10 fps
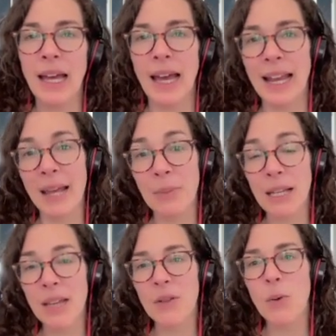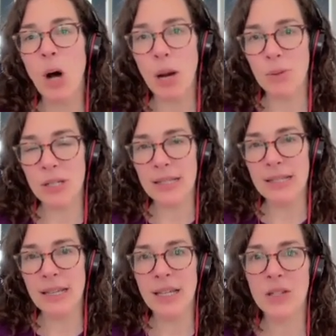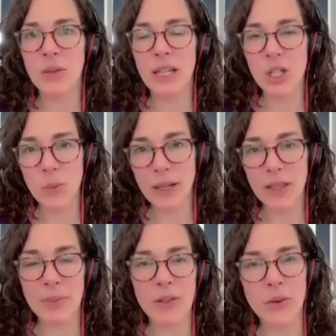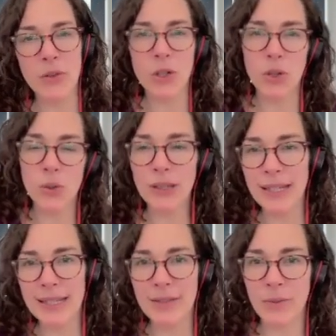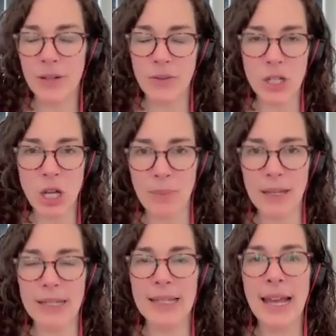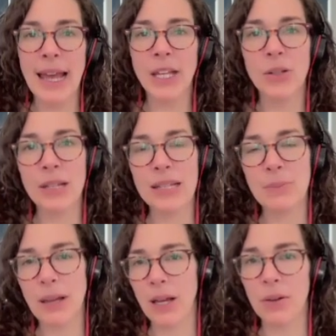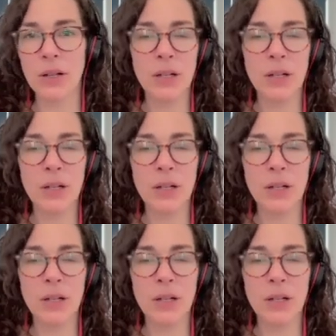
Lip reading: And I am going to give you options. So each week there'll be sort of 2 lists for different topics, and you need to pick